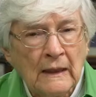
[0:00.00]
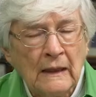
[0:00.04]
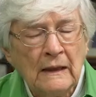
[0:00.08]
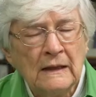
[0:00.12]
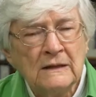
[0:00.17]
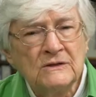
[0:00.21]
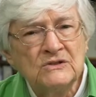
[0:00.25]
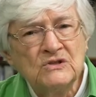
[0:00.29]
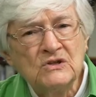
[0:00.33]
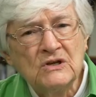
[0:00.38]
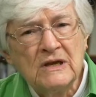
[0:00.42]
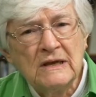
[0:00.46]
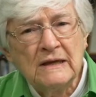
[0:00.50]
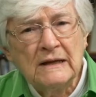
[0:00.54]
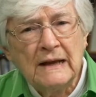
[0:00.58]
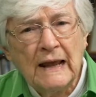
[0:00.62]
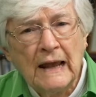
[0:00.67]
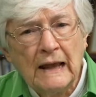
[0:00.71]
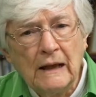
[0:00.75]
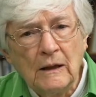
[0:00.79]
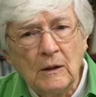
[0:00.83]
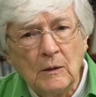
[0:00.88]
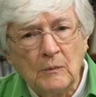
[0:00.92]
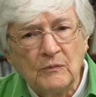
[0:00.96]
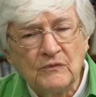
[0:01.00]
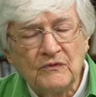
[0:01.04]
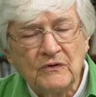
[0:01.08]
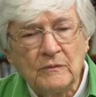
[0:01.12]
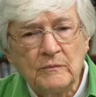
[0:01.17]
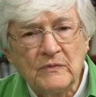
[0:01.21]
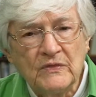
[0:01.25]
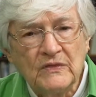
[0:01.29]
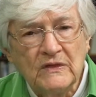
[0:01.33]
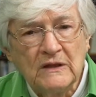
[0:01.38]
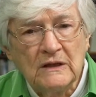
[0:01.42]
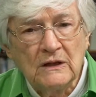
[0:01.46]
and to get help
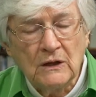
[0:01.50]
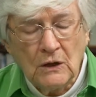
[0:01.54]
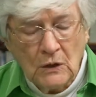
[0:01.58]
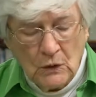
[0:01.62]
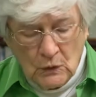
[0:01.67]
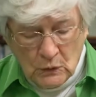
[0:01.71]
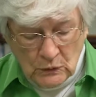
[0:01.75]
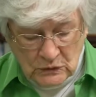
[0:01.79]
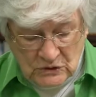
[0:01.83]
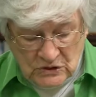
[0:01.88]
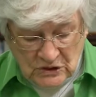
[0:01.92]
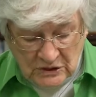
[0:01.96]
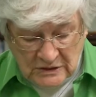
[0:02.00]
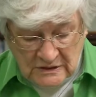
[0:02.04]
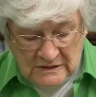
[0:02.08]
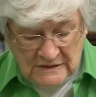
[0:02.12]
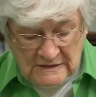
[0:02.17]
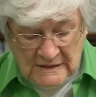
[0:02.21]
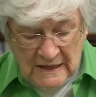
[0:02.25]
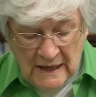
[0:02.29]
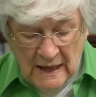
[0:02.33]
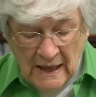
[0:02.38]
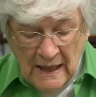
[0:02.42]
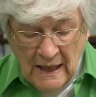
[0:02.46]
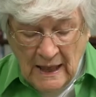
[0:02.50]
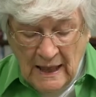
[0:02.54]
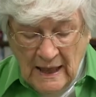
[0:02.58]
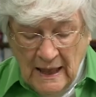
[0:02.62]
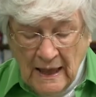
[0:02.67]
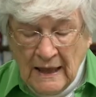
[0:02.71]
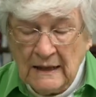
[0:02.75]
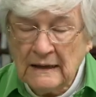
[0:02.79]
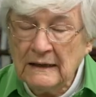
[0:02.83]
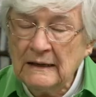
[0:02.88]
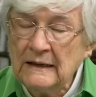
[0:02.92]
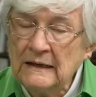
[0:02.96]
from theologians
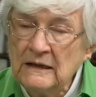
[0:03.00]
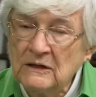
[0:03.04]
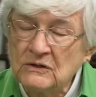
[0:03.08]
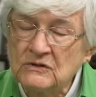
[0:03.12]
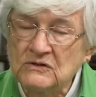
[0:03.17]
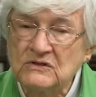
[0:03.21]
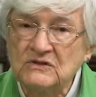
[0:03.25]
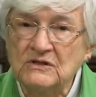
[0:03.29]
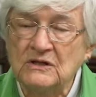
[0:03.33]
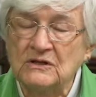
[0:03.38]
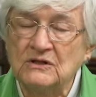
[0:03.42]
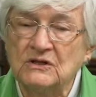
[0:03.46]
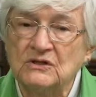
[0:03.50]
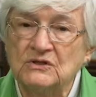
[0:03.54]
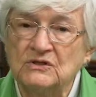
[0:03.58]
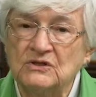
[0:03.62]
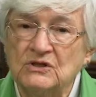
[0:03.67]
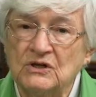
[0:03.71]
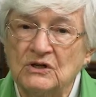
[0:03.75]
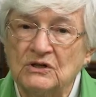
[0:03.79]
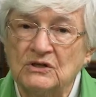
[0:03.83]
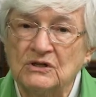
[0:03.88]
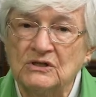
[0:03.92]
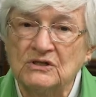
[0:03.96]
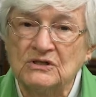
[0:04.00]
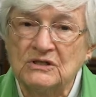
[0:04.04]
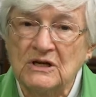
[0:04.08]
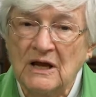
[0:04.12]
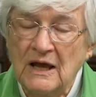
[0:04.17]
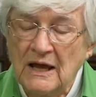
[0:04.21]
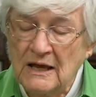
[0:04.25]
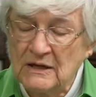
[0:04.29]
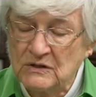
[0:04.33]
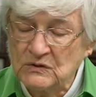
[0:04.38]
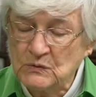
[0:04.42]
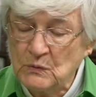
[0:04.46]
and leaders in the church
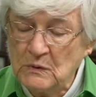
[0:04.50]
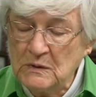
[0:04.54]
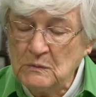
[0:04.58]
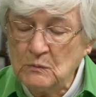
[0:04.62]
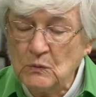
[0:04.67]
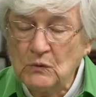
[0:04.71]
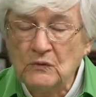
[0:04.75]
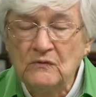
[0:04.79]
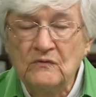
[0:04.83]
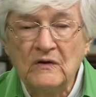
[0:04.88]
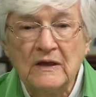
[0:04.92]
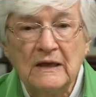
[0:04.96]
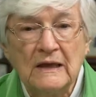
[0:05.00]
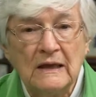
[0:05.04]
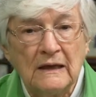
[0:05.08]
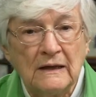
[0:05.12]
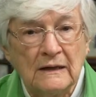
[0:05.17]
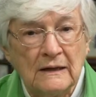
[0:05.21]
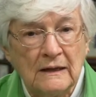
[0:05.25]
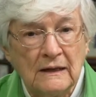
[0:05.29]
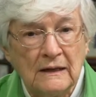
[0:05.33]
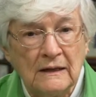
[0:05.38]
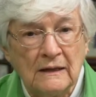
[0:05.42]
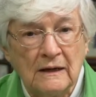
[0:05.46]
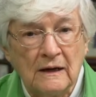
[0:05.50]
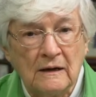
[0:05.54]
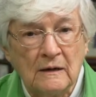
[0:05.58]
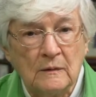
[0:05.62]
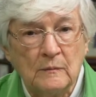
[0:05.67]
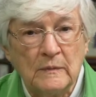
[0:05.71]
as we move ahead in our